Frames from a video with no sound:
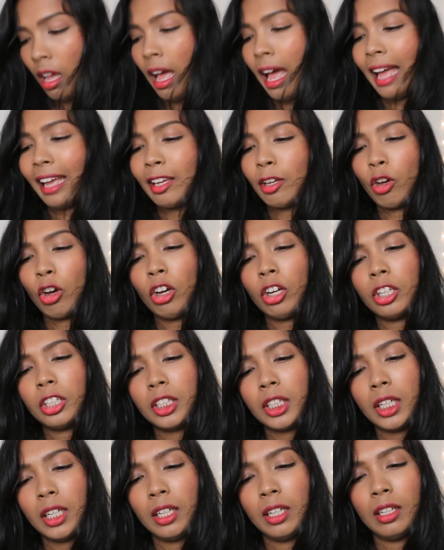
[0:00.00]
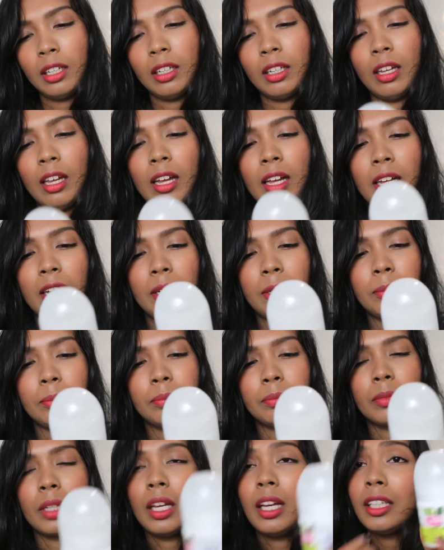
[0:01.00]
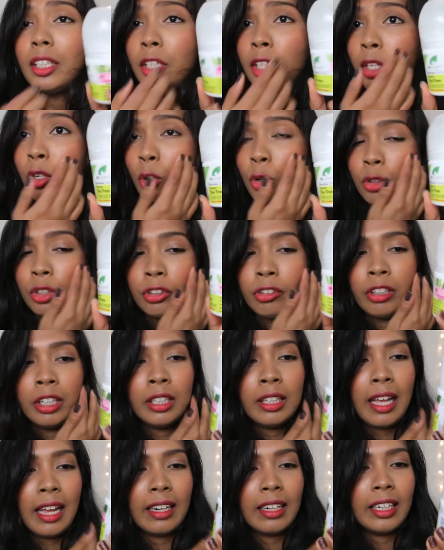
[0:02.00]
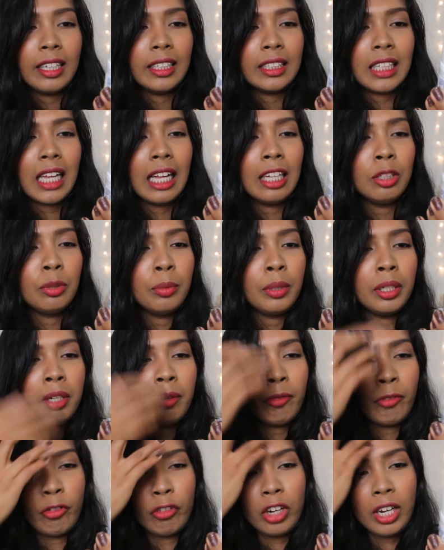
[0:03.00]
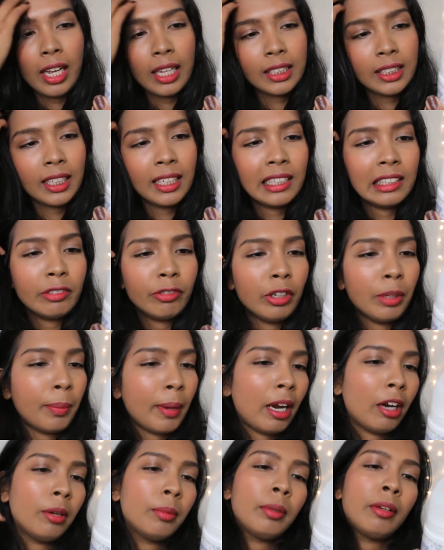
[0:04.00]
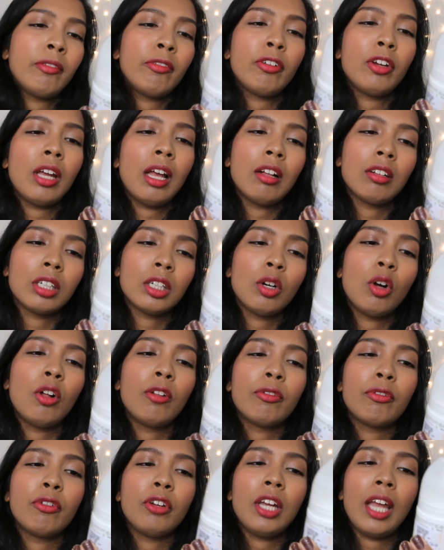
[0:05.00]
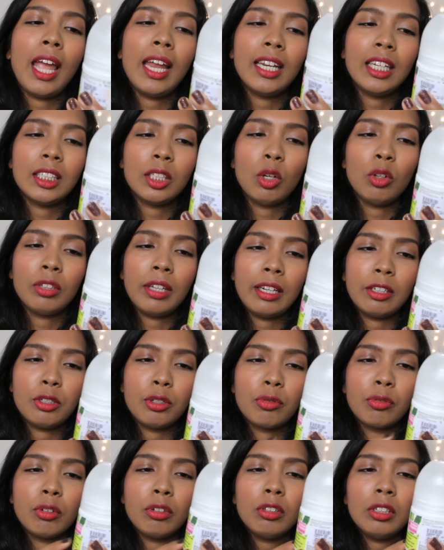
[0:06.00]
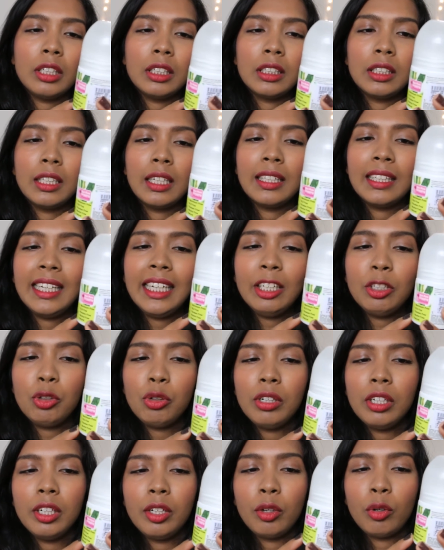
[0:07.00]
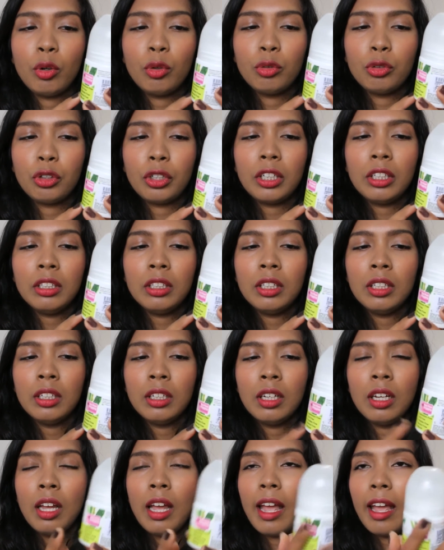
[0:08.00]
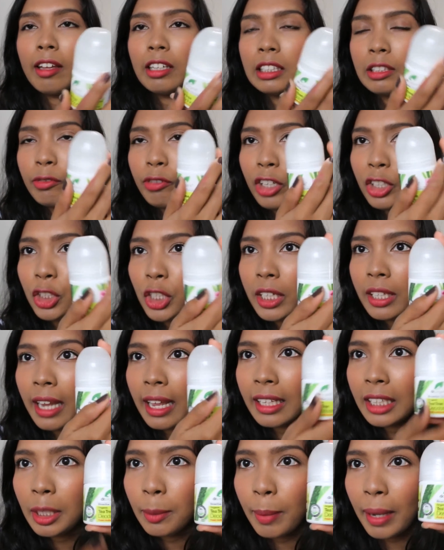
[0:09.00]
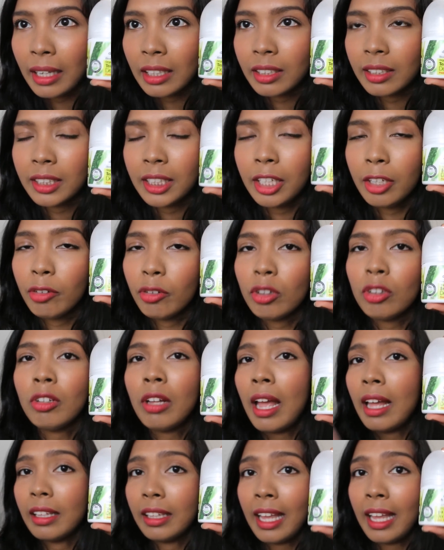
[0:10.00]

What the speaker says: I got a deodorant that is aluminium free, SLS free, paraben free, alcohol free, and it's all natural. It's the Tea Tree Deodorant it's fresh and antibacterial.